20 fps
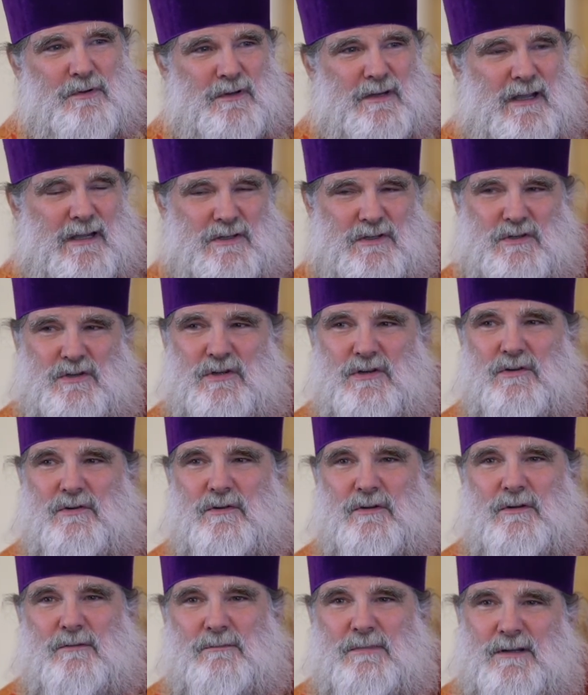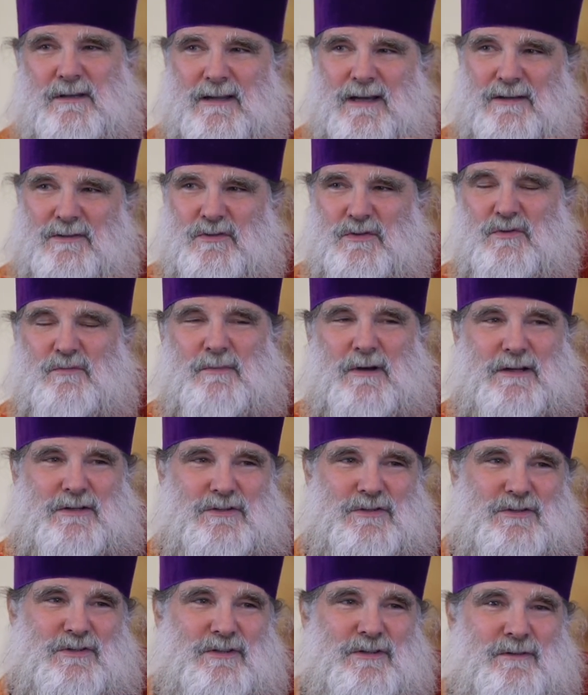protects you, but not too
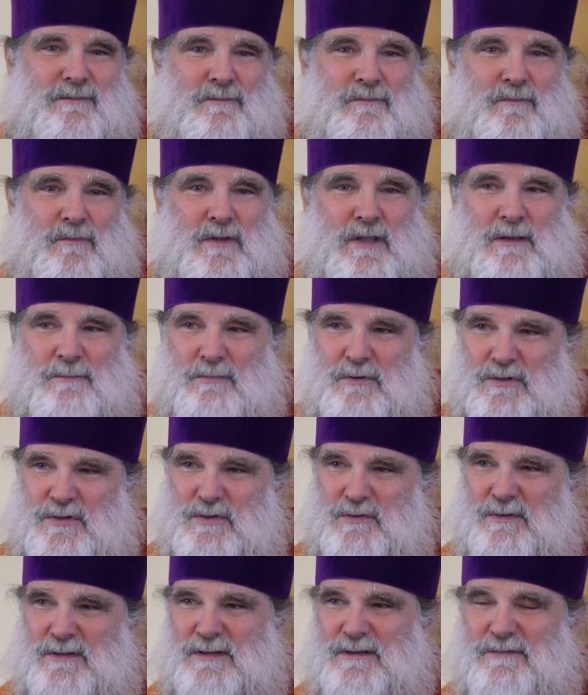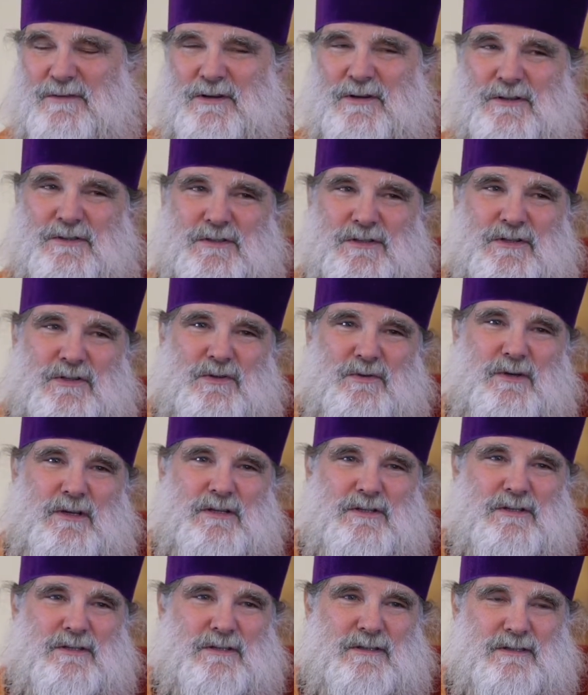much. He puts you in difficult
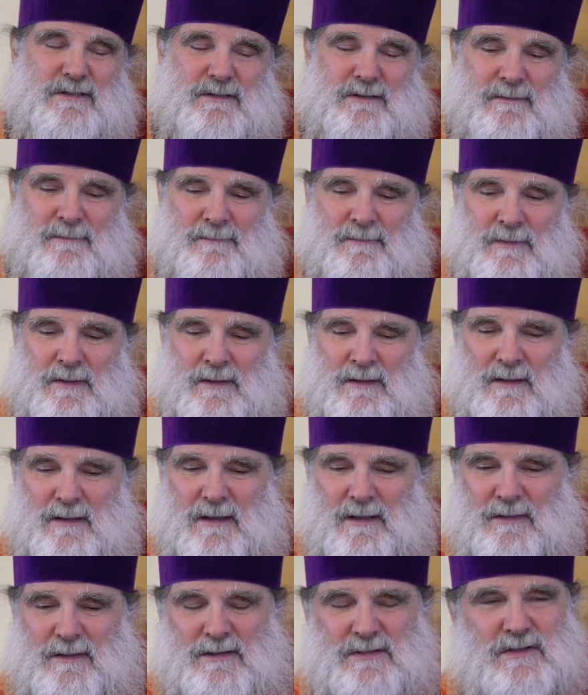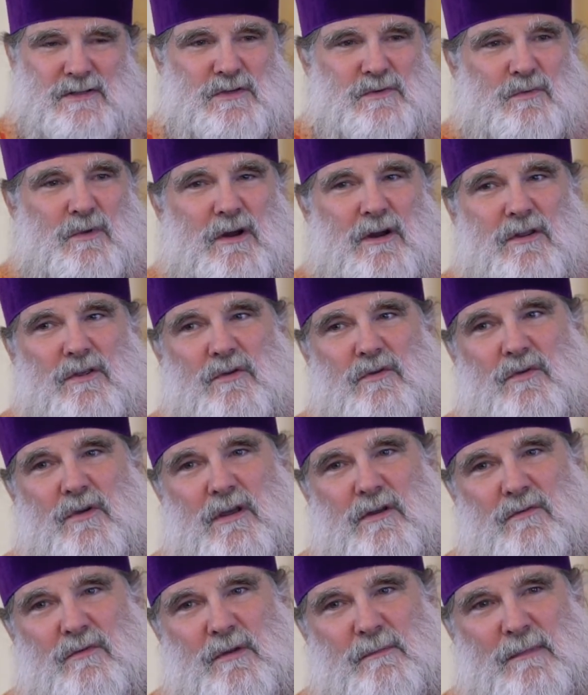situations. And this is where you
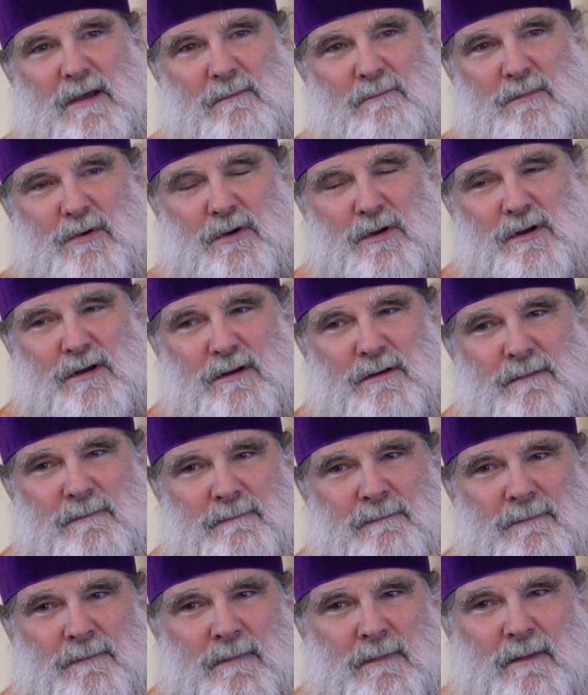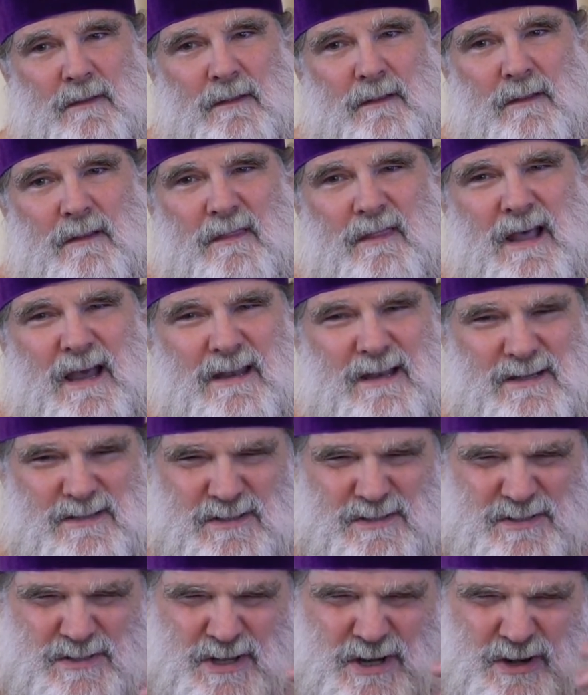can remember, not
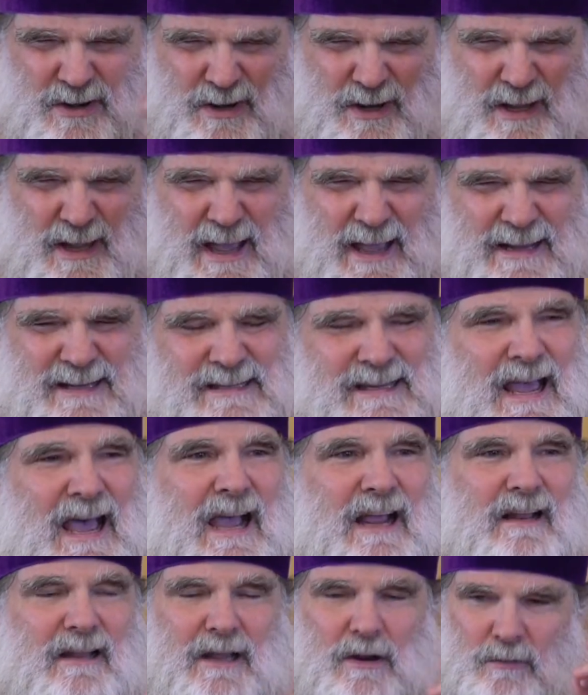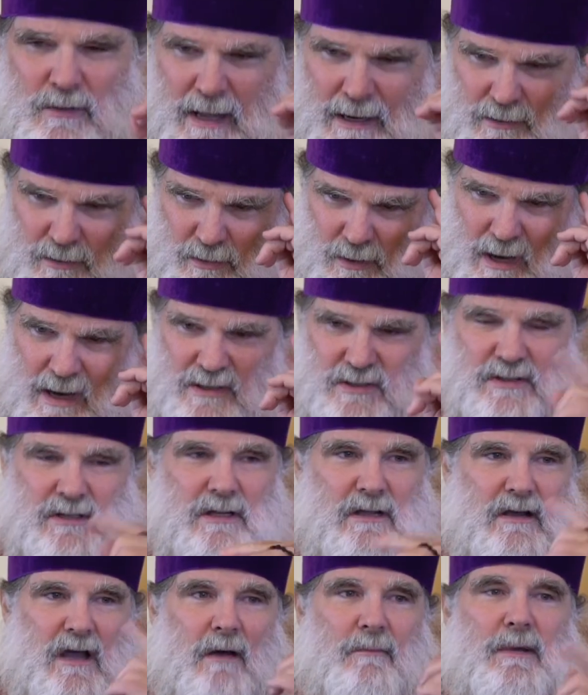necessarily exactly like you're actually
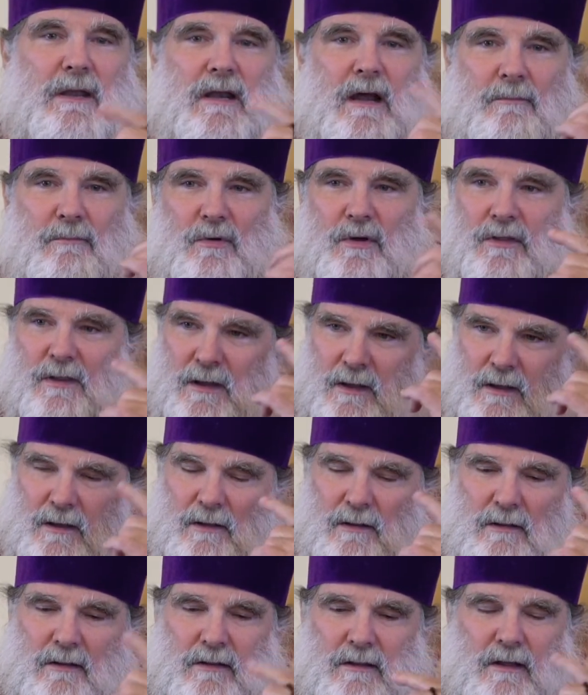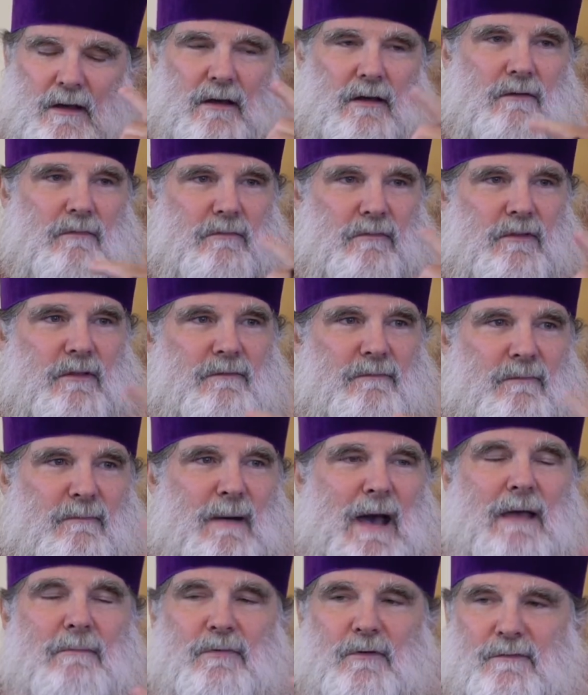coming up with the, the
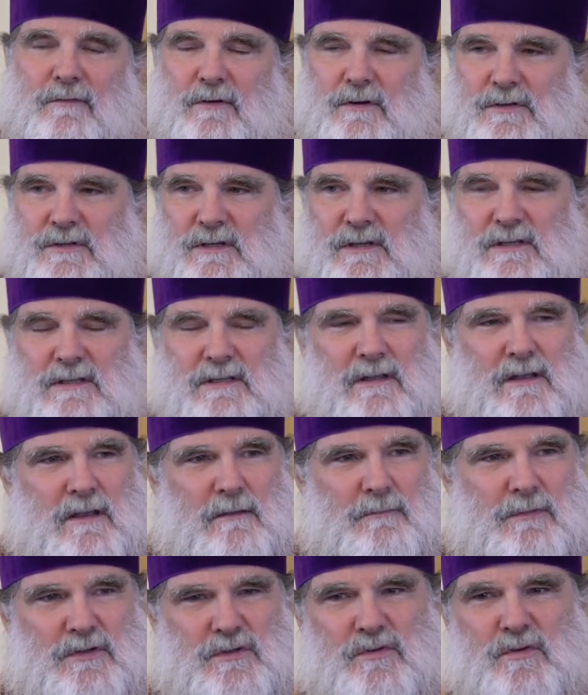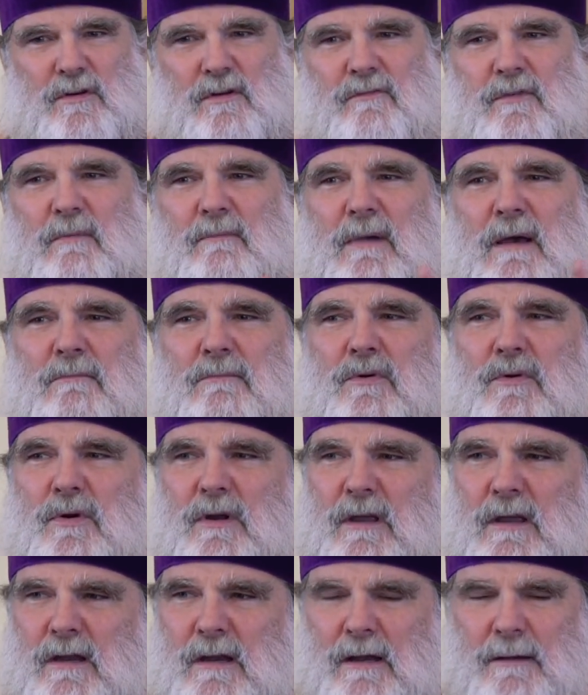Bible verses, but sort of
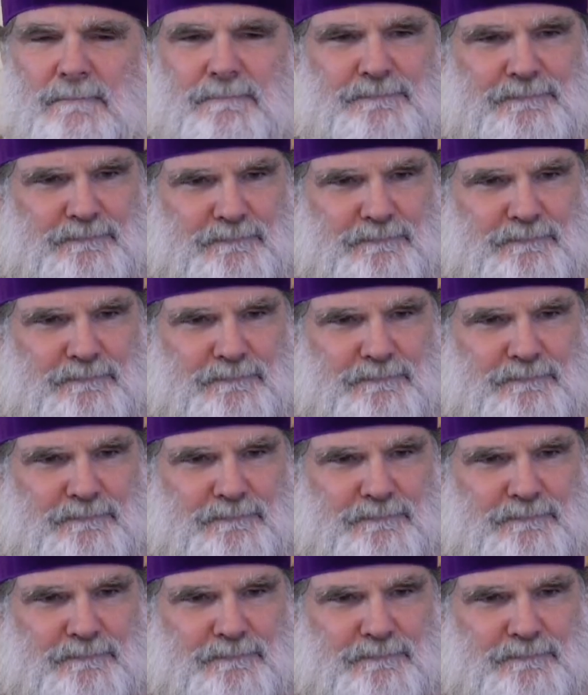remember in a